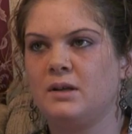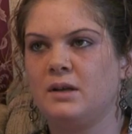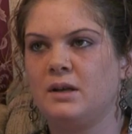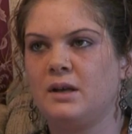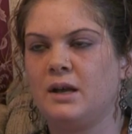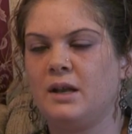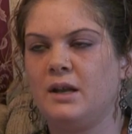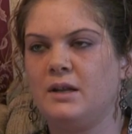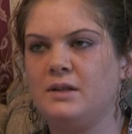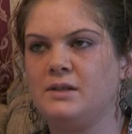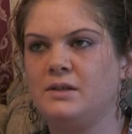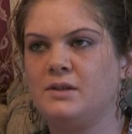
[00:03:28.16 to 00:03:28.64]

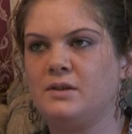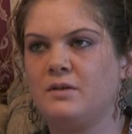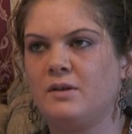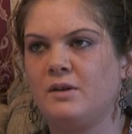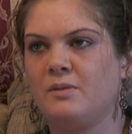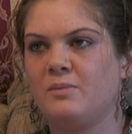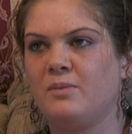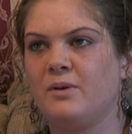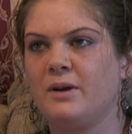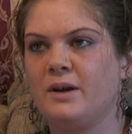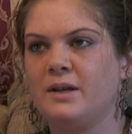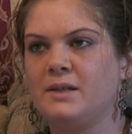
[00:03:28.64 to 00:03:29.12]
getting so
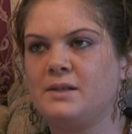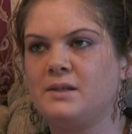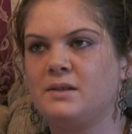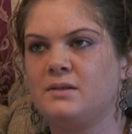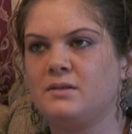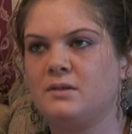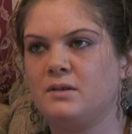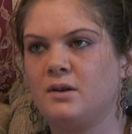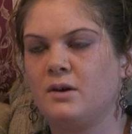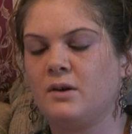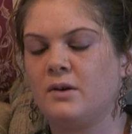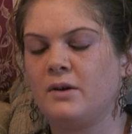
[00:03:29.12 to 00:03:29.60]
depressed
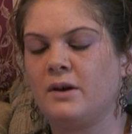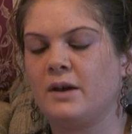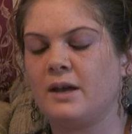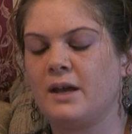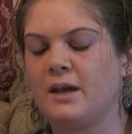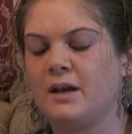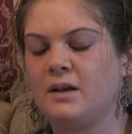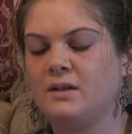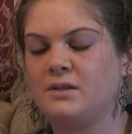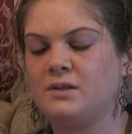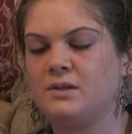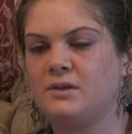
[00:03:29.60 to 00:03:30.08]
going
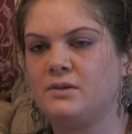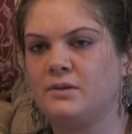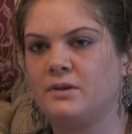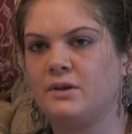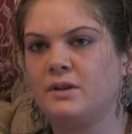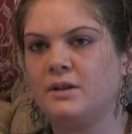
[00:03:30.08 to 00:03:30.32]
out to a